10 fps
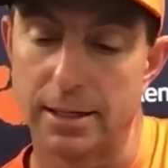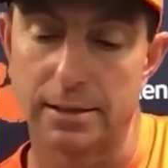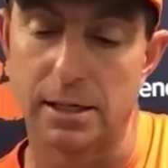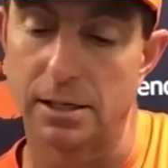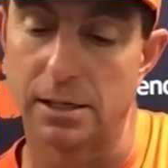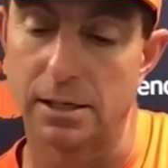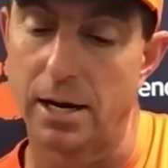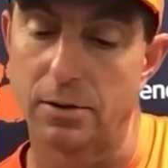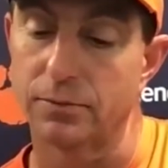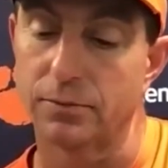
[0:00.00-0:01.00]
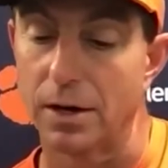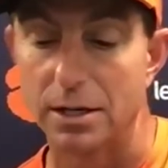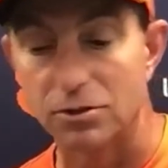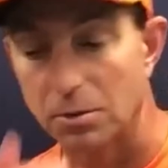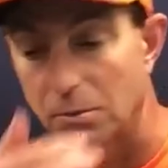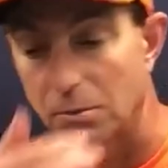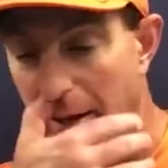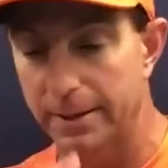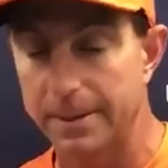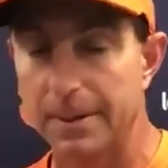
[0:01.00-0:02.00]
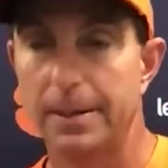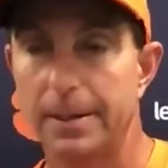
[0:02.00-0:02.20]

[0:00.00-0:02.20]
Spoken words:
get a touchdown. It's very disappointing.